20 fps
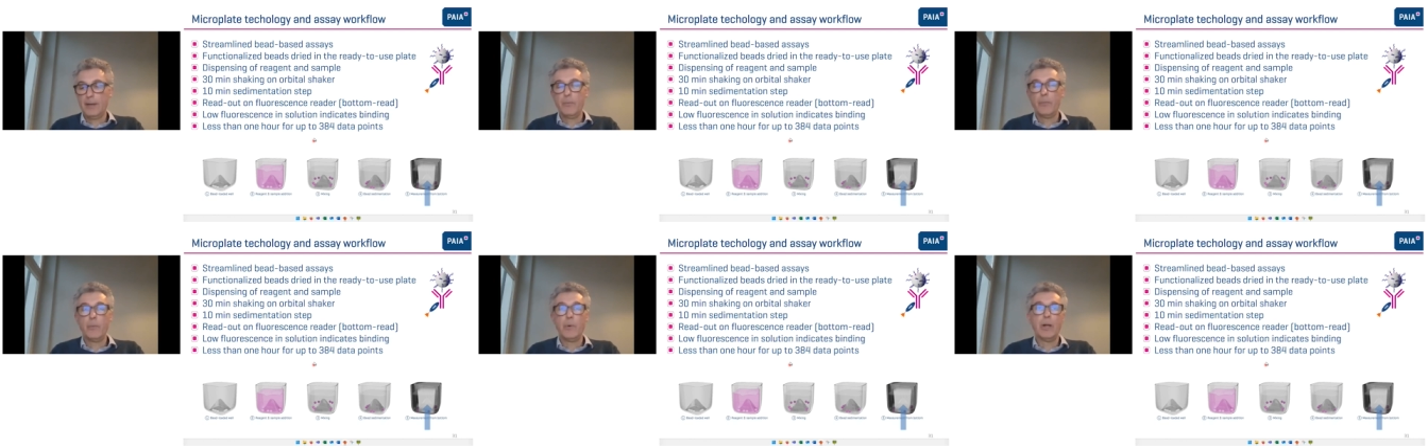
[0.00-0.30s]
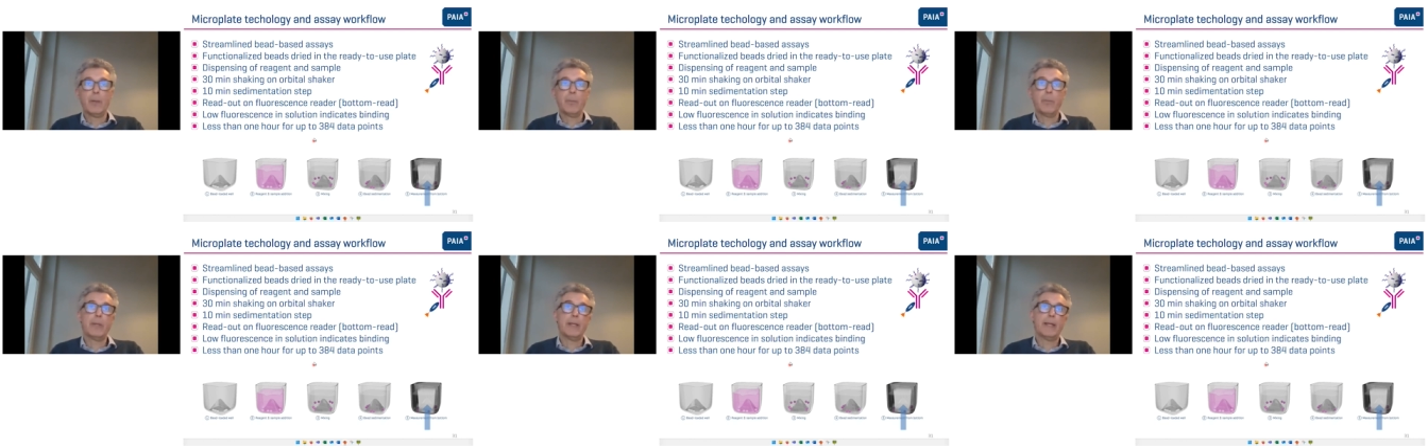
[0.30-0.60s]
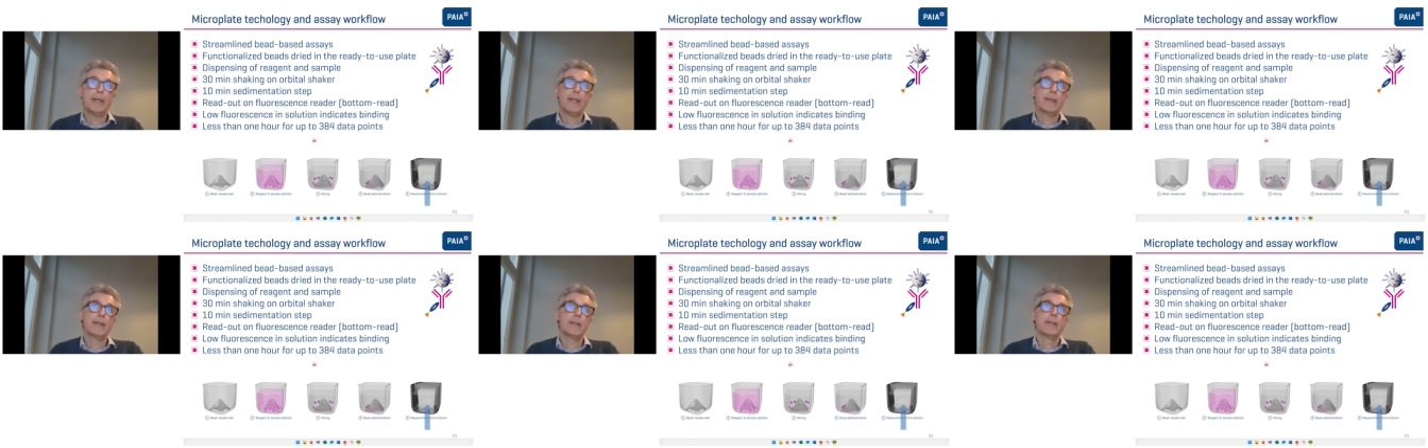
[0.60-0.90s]
well
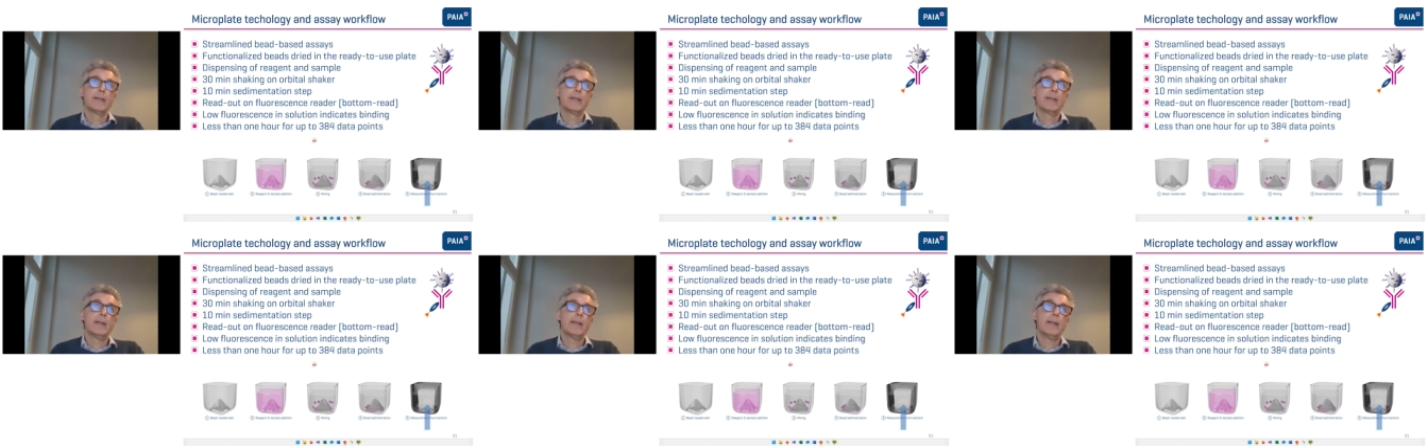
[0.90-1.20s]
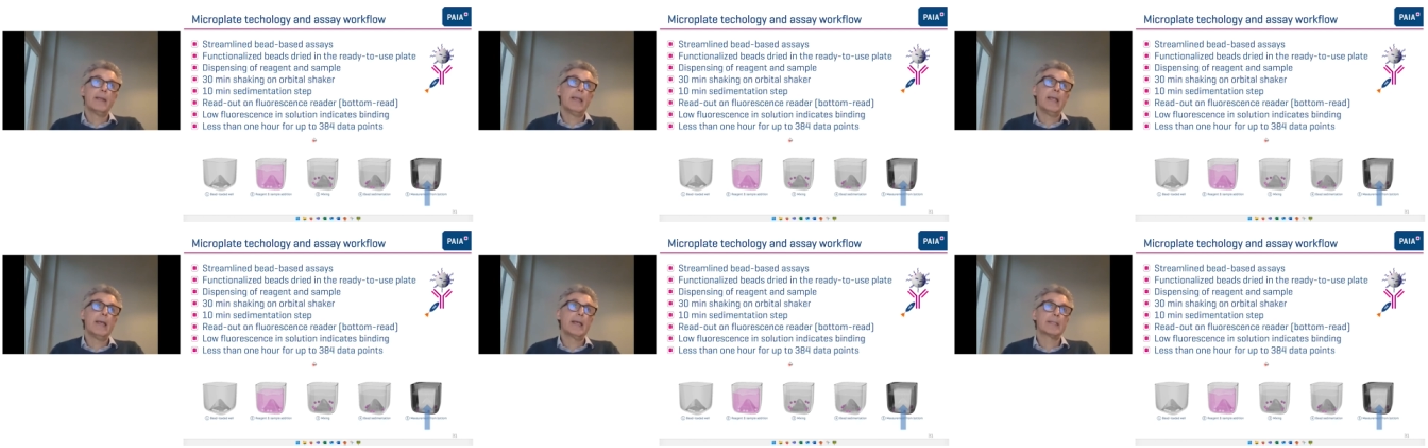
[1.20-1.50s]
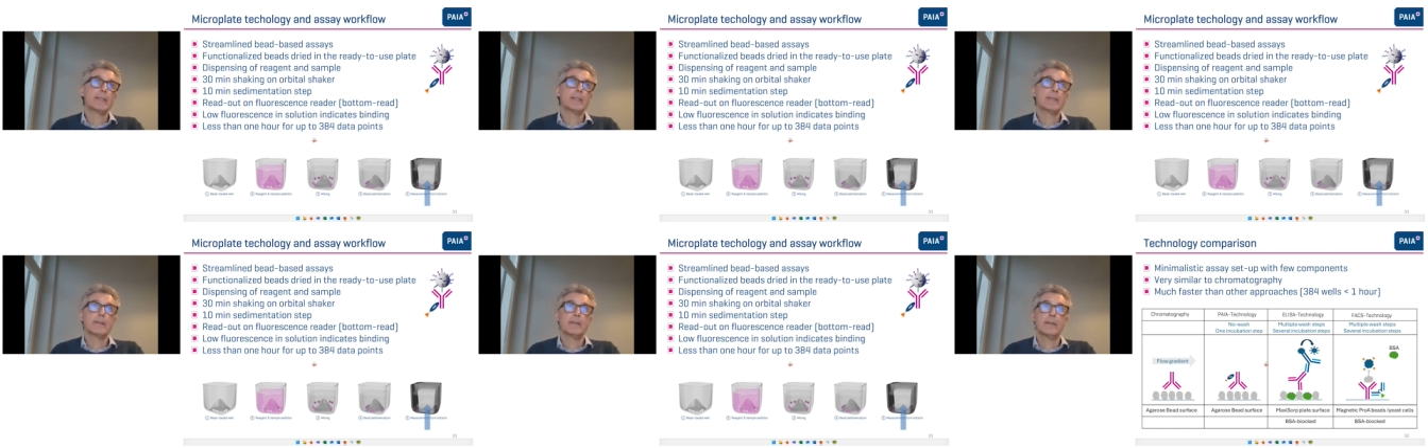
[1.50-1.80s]
plate in
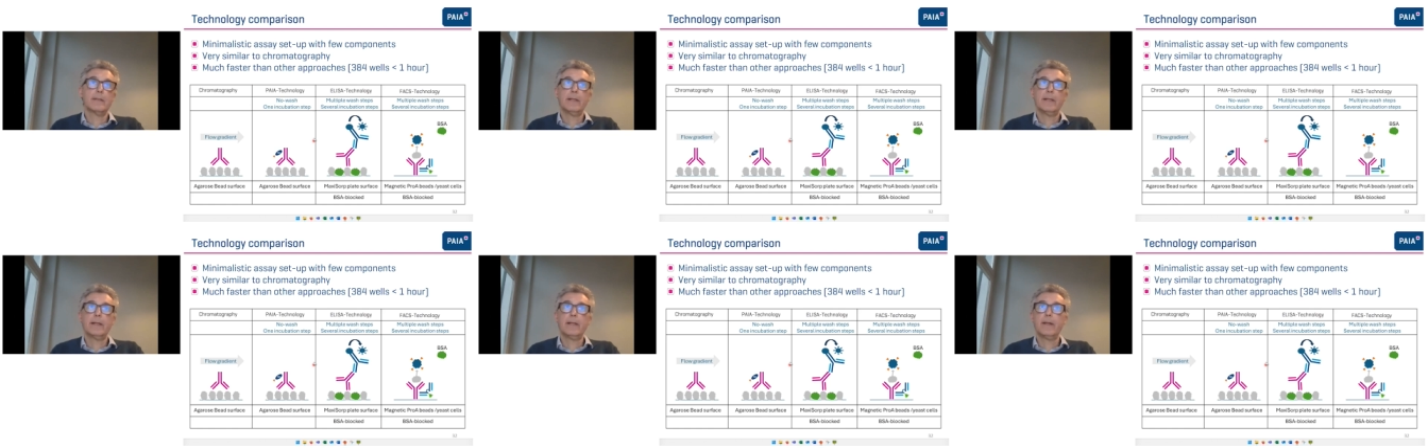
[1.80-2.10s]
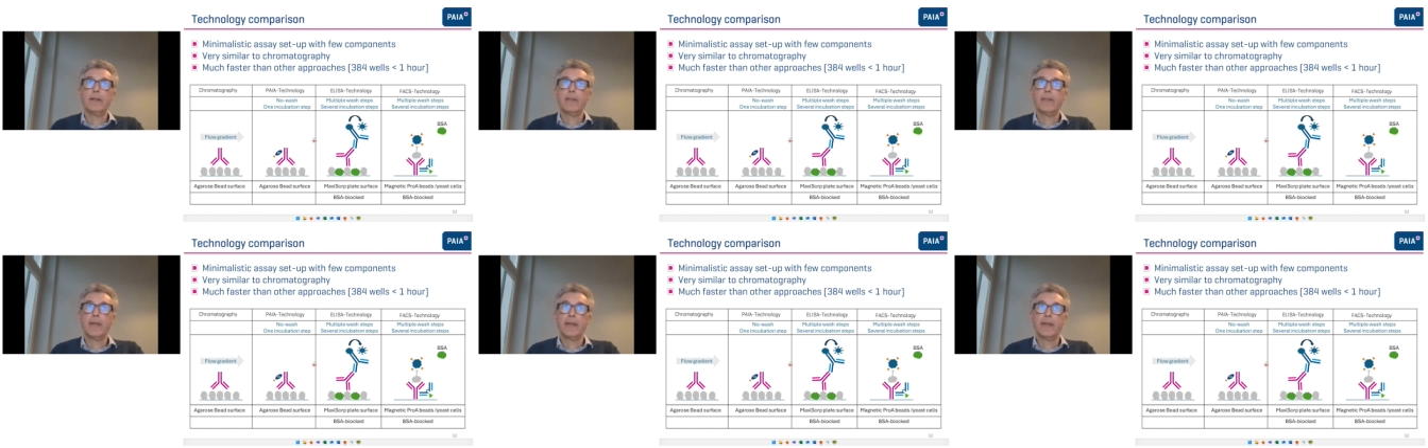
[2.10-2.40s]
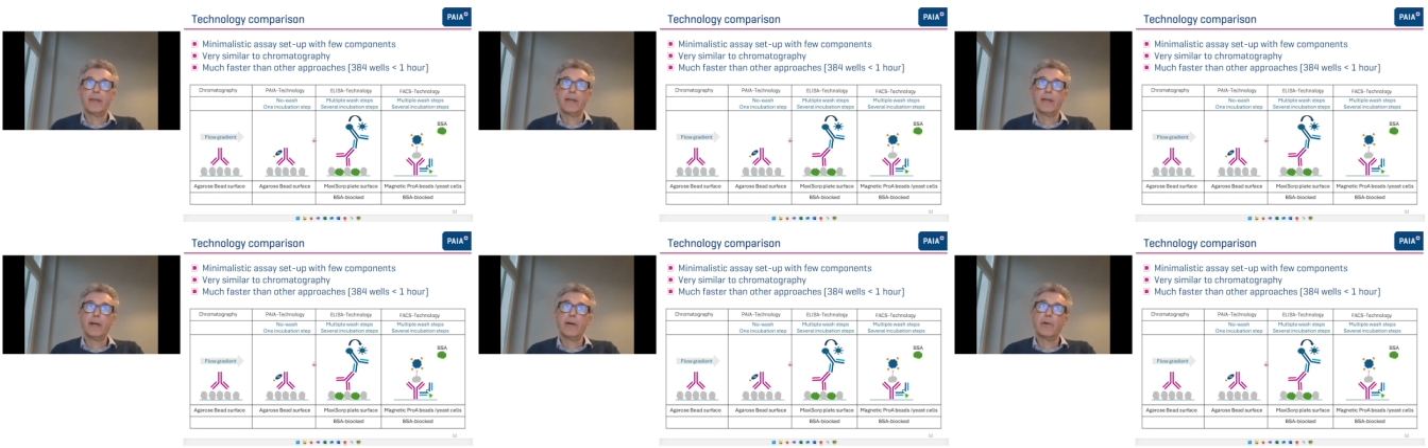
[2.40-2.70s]
less than an
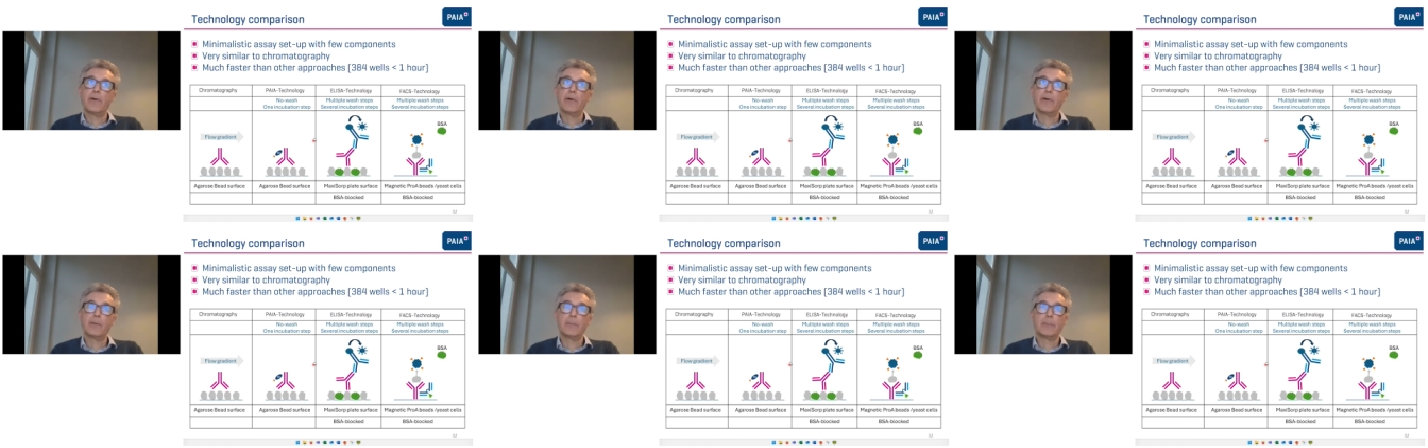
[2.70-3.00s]
hour.